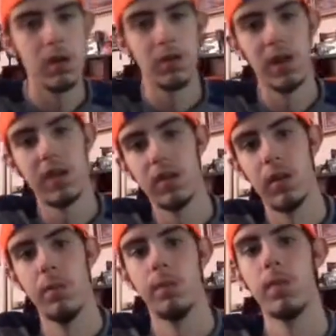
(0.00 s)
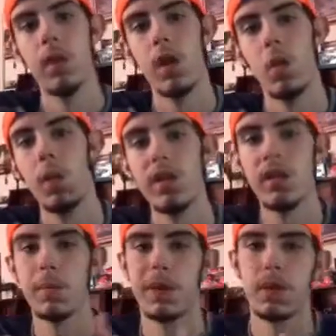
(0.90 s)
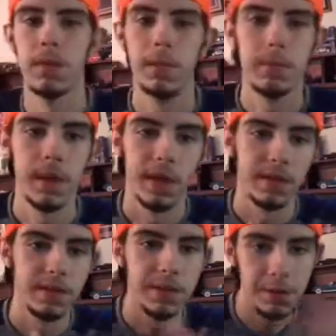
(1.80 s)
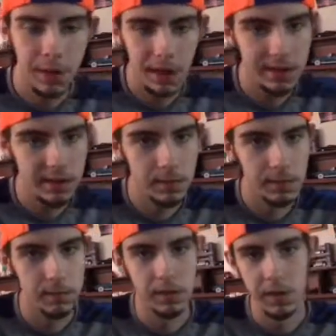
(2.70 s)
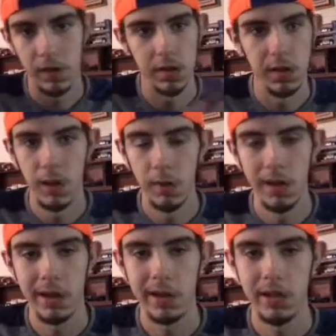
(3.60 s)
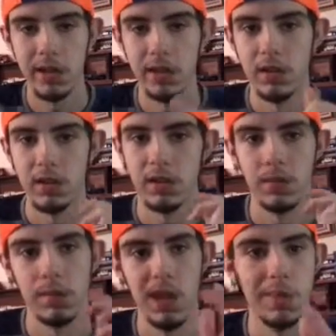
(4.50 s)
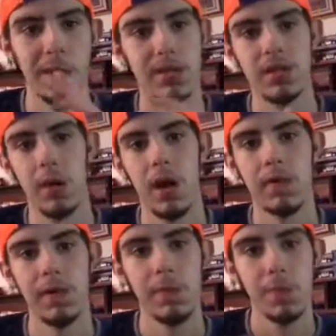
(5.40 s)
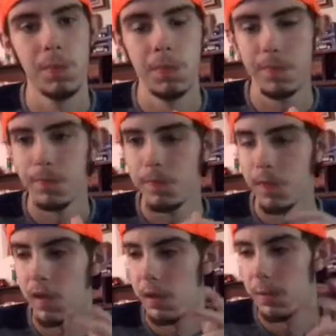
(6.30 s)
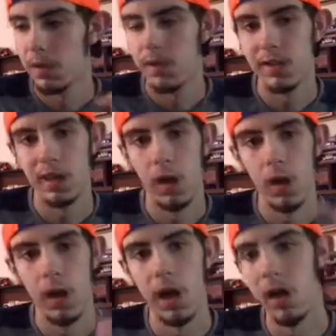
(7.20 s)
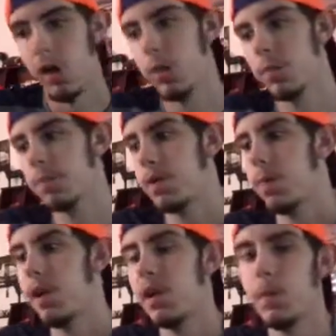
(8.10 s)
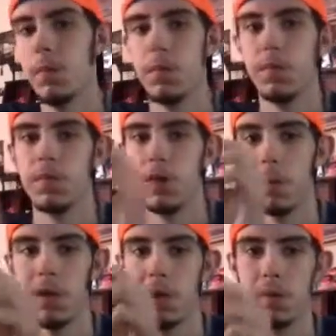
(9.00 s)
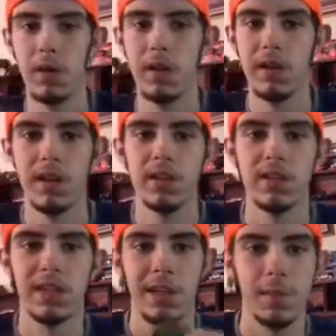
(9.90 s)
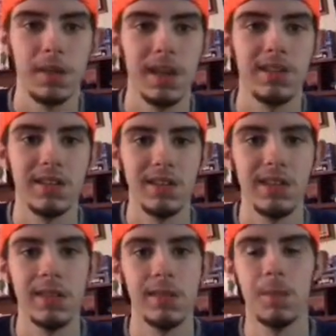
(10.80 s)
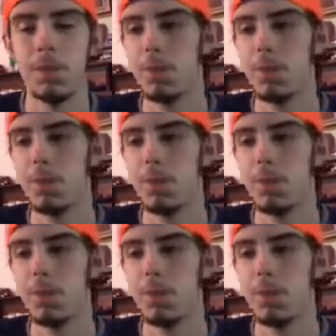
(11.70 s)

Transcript: So guys, um, what do you think about Copenhagen Black? Do you like it? Do you not like it? Do you just dip every so often? Plus, guys, I, ho I hope Copenhagen, Copenhagen Wintergreen does the camo cans again.